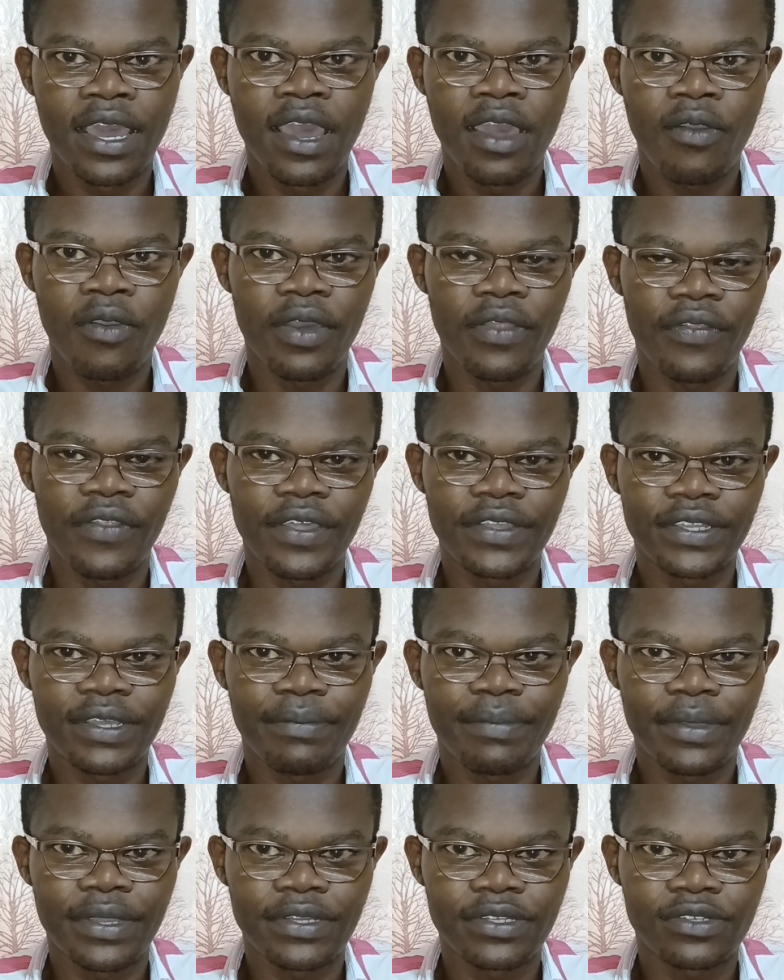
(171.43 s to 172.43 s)
When this
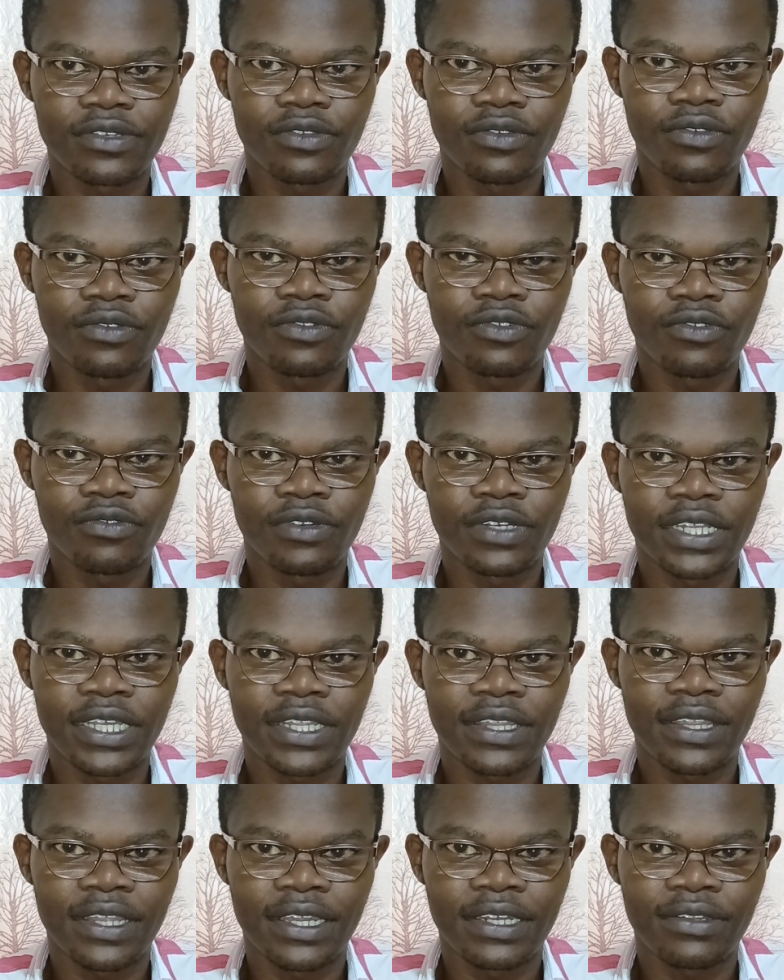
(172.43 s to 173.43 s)
happens to you, you should
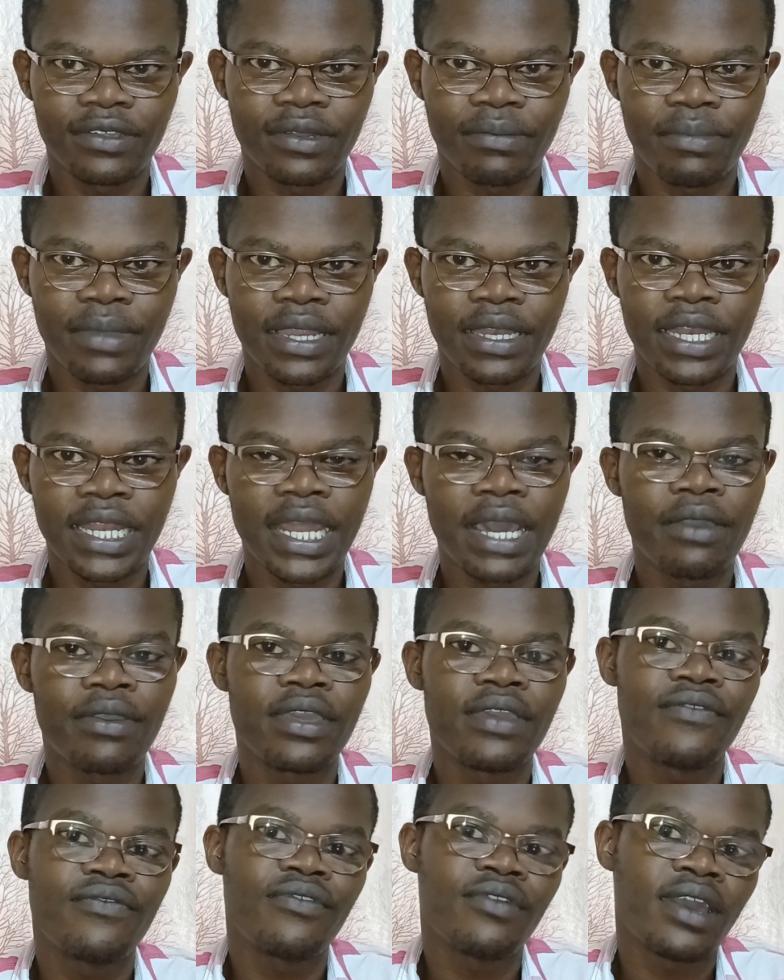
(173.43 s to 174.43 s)
take that one. But now,
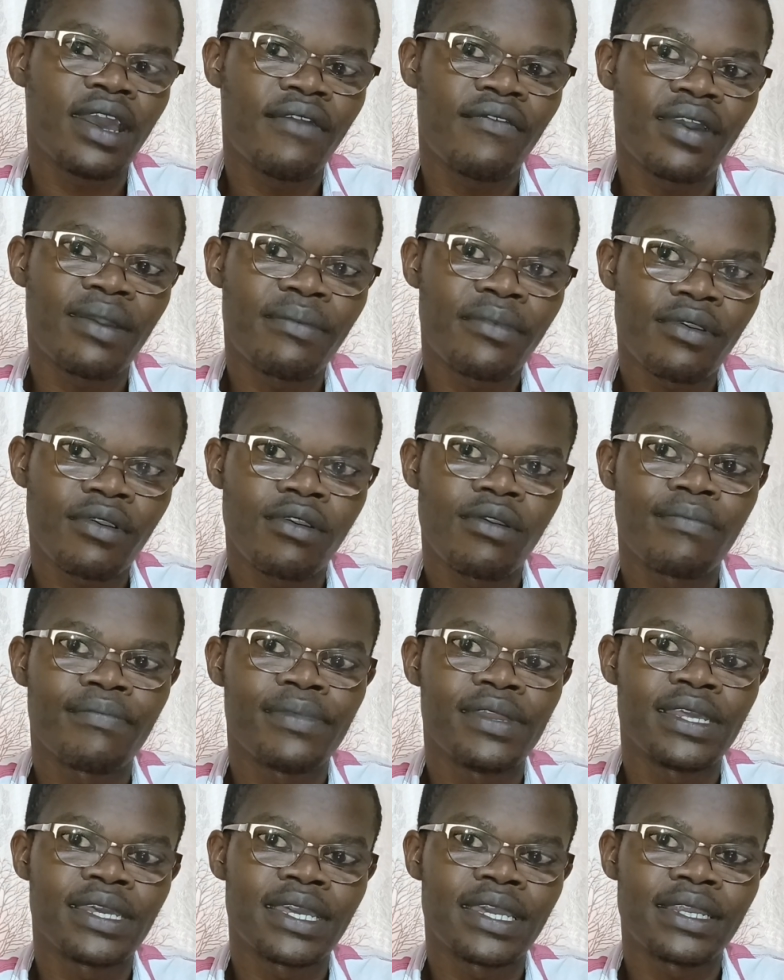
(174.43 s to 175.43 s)
if you have a more
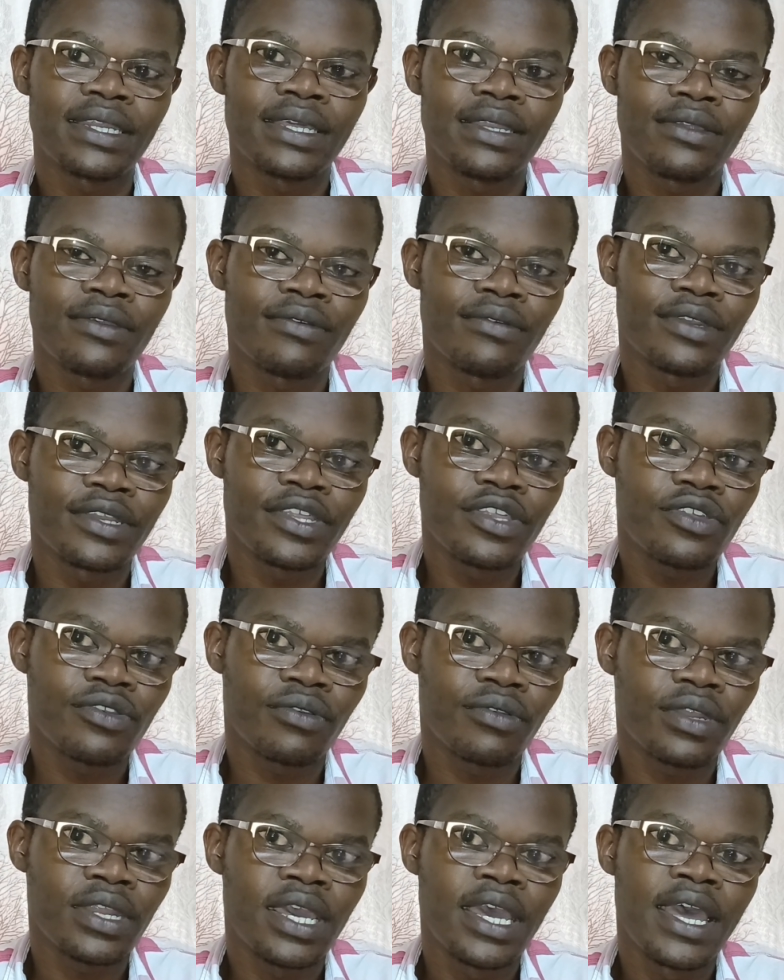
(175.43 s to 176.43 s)
complicated
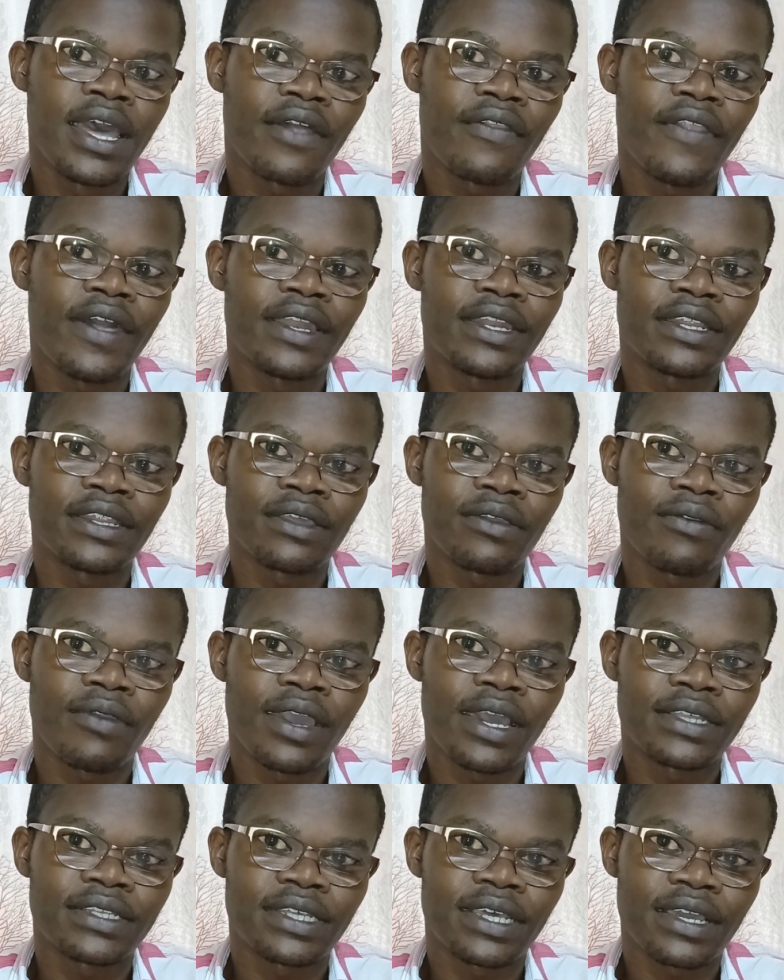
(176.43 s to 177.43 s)
condition that
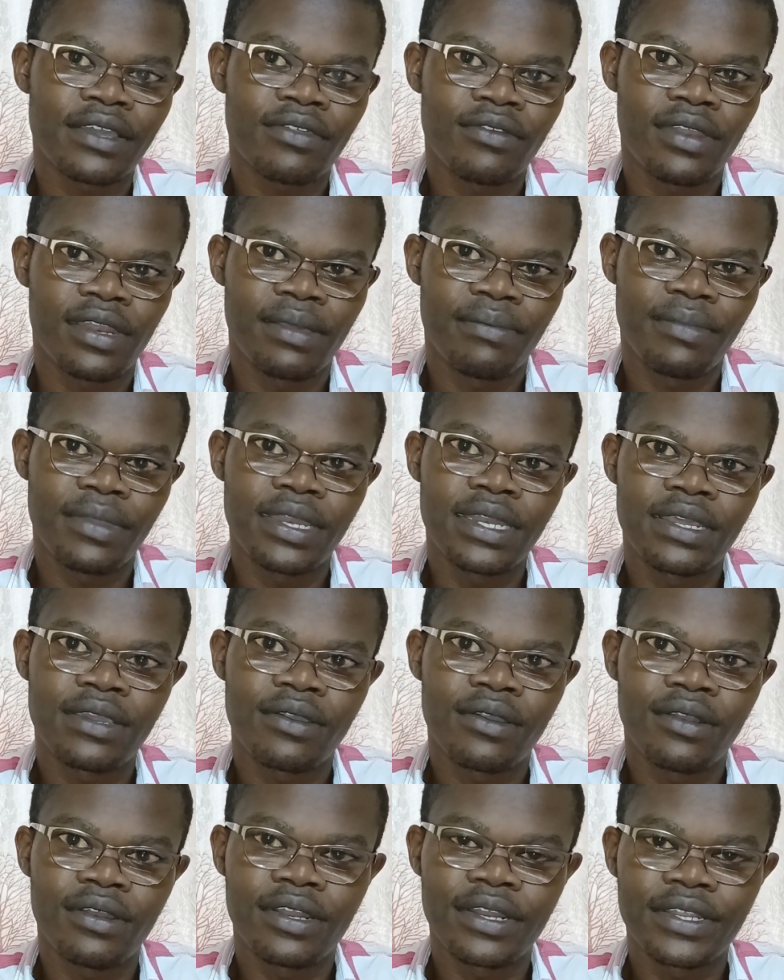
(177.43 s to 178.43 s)
requires actually
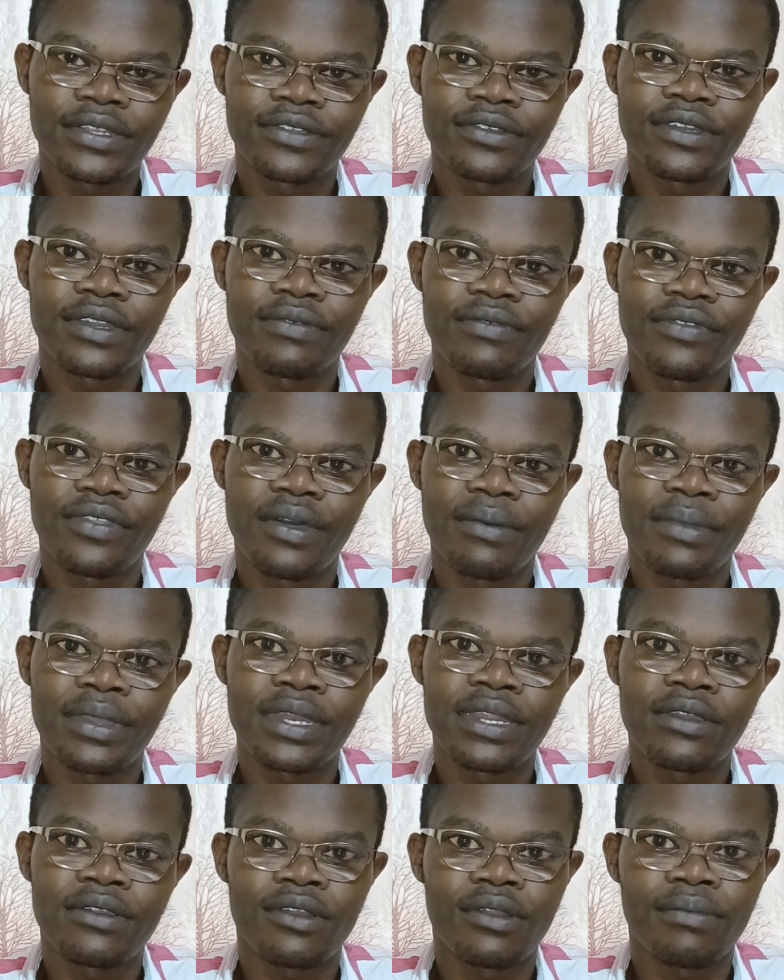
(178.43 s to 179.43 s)
medical reasoning with a medical